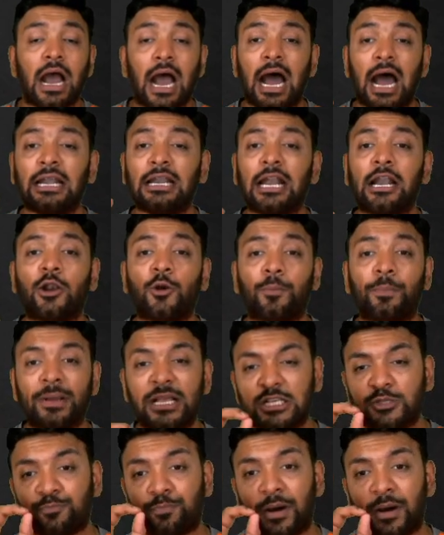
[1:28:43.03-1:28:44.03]
100
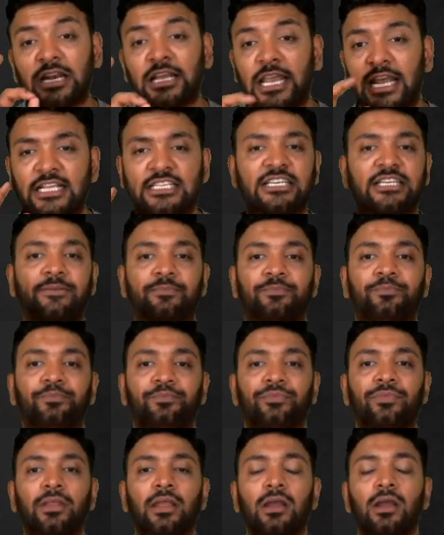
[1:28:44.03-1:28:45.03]
rupees per kg.
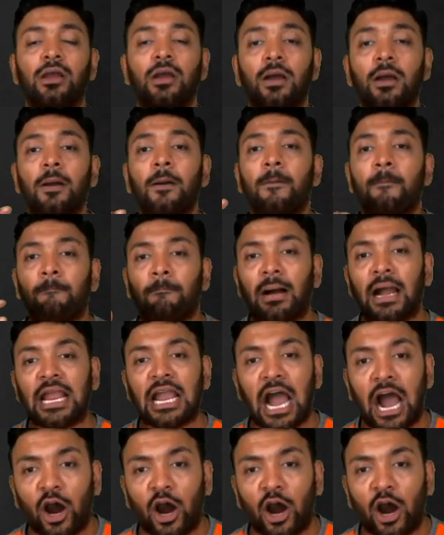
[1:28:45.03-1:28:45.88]
My